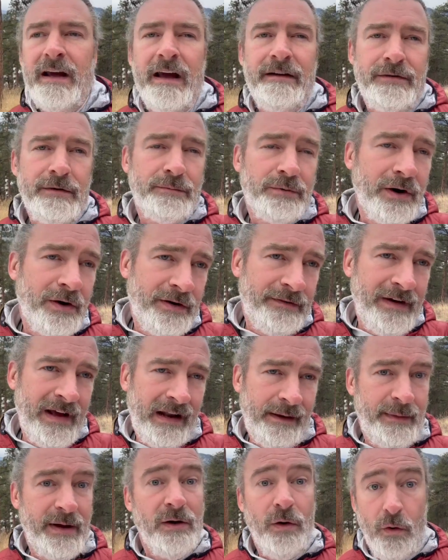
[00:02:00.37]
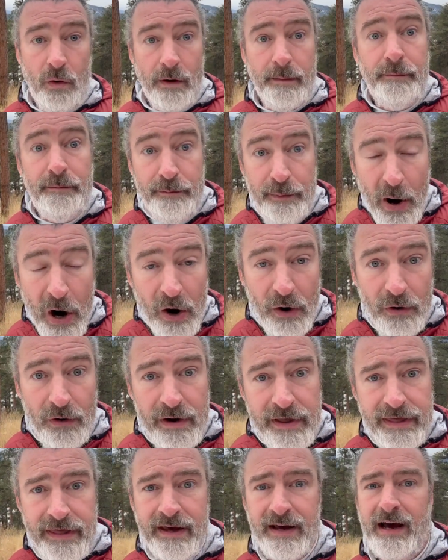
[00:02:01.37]
if you're pro development, or
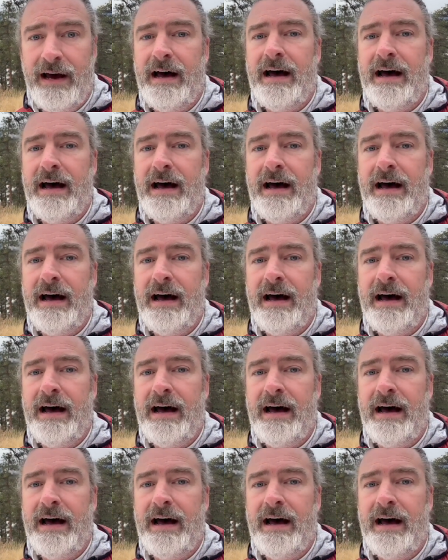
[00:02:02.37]
both,